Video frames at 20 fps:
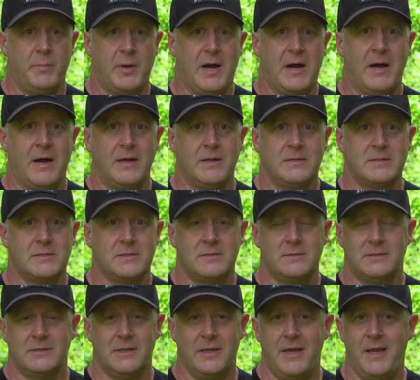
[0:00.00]
ponds,
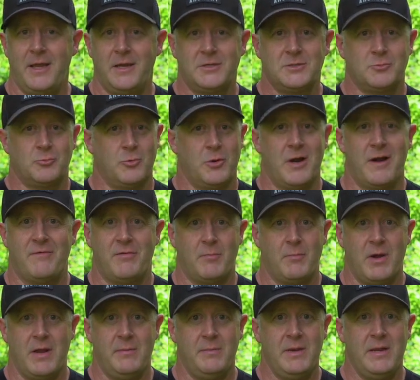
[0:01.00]
lakes, whatever it
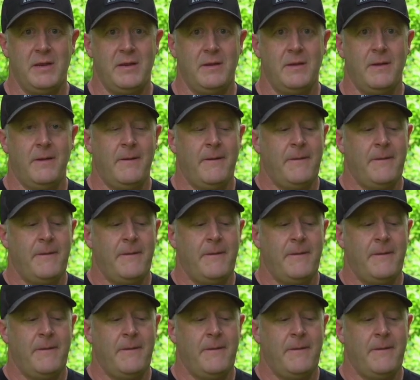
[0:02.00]
might be.